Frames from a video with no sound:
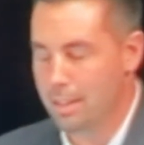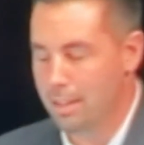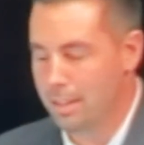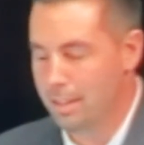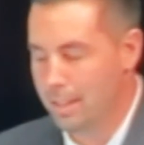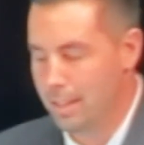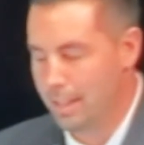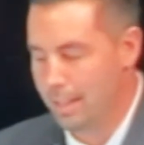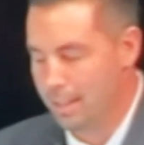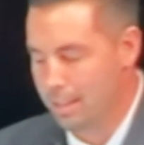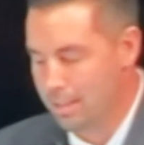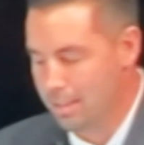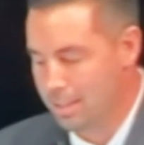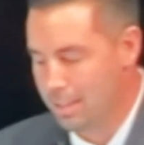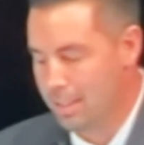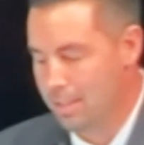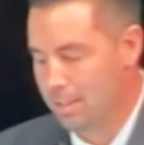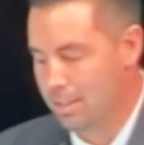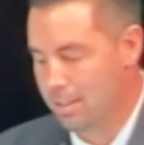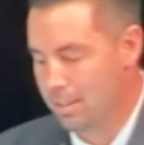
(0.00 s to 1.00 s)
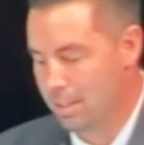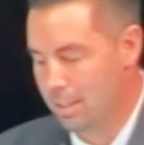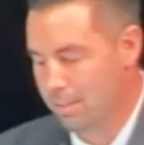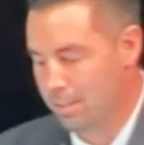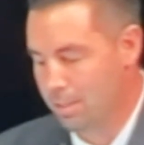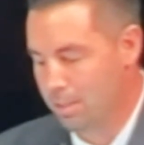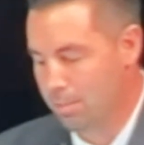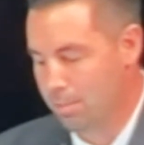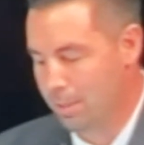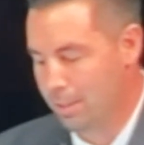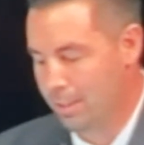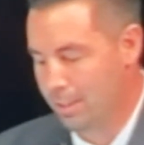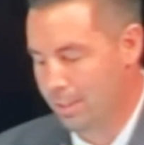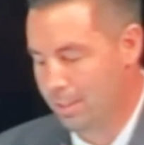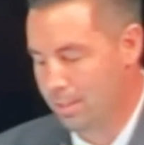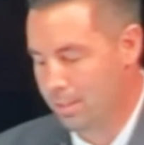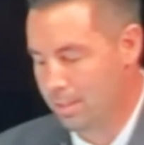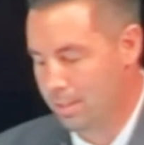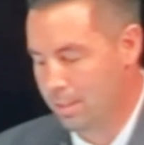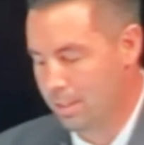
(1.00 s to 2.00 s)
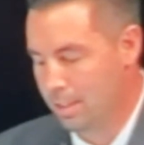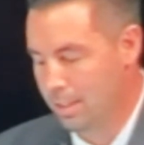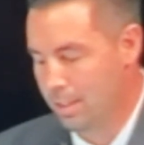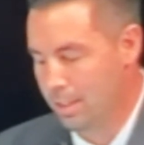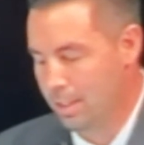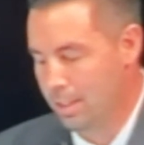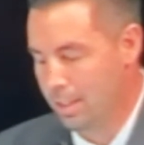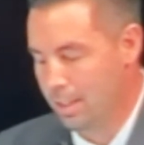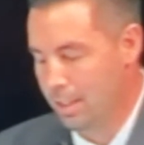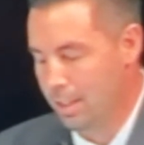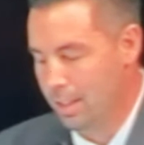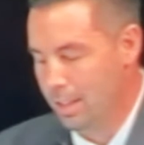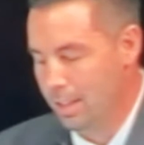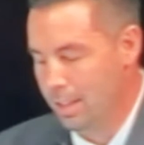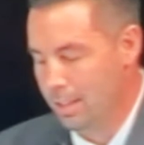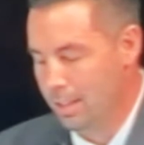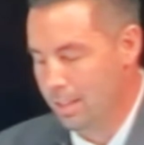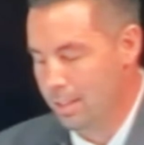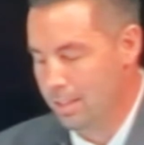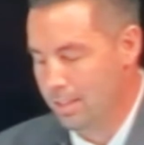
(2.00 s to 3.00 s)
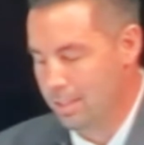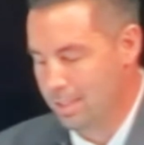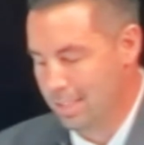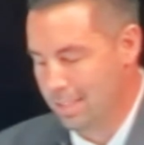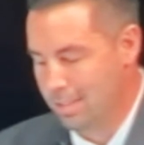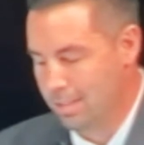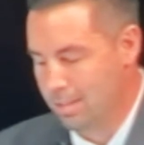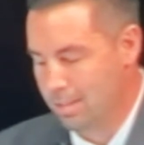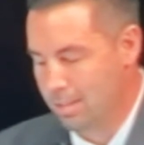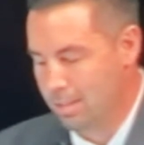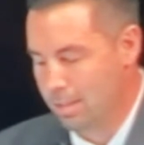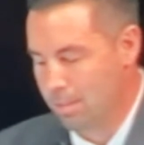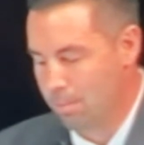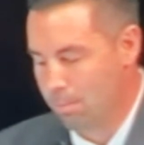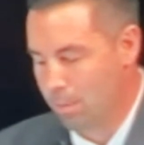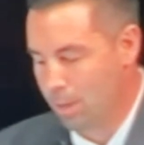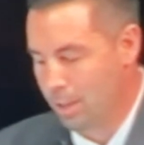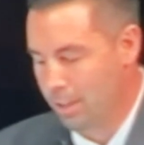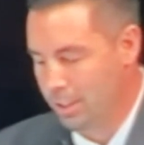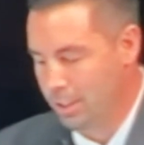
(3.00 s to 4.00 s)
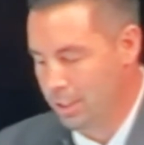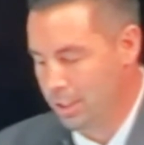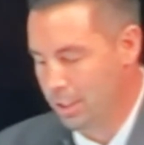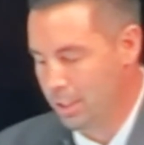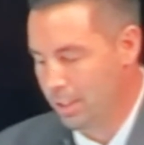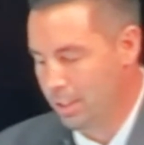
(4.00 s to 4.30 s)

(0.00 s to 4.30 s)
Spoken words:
that citizens have experienced since March.